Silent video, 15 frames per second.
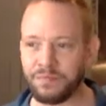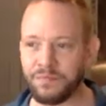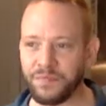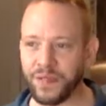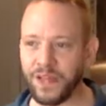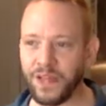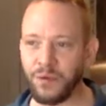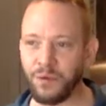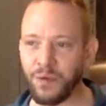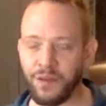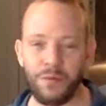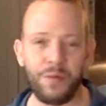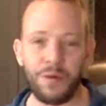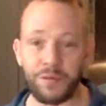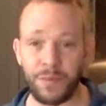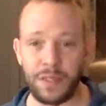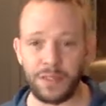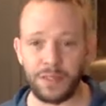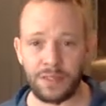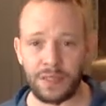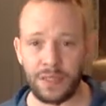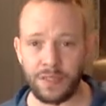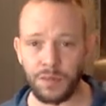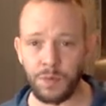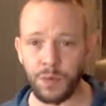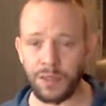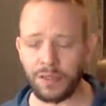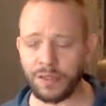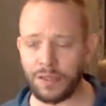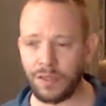Like one of the most basic things,
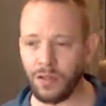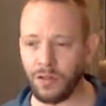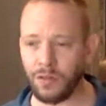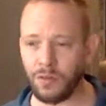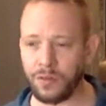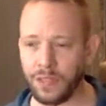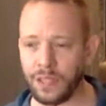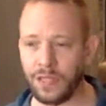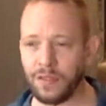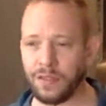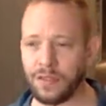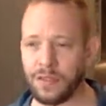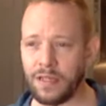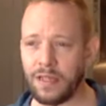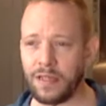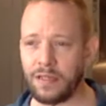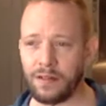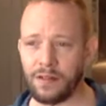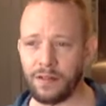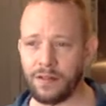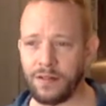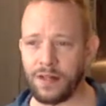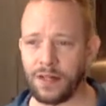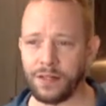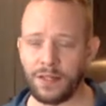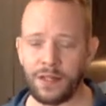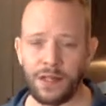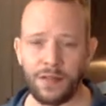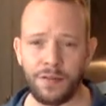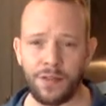but you would think it's like not the
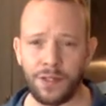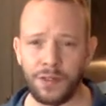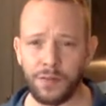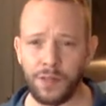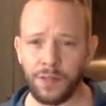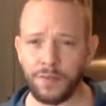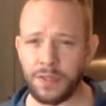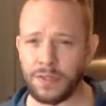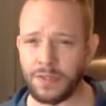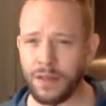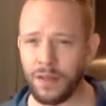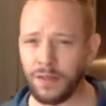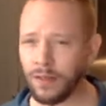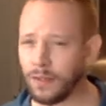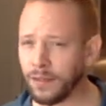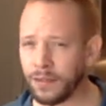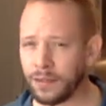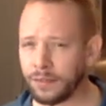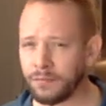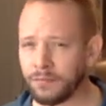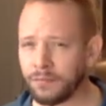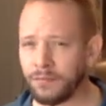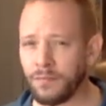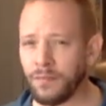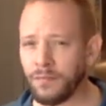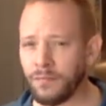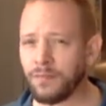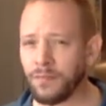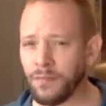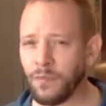kind of thing you would have to say,
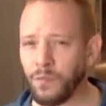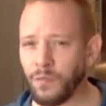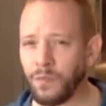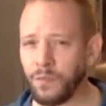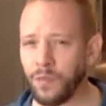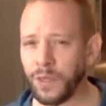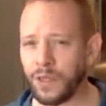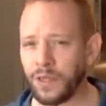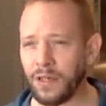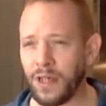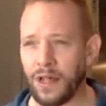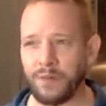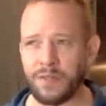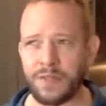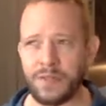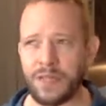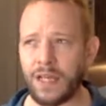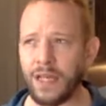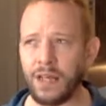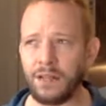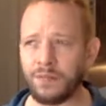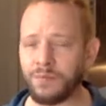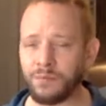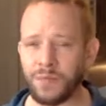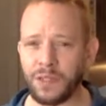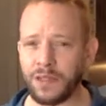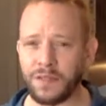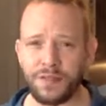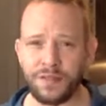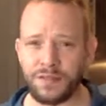but you have to say it
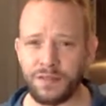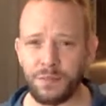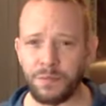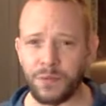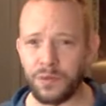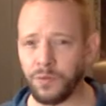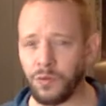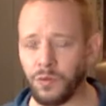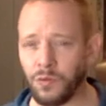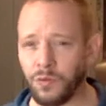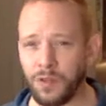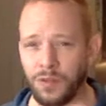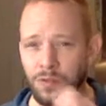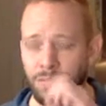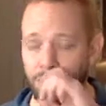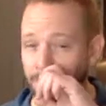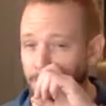because some people will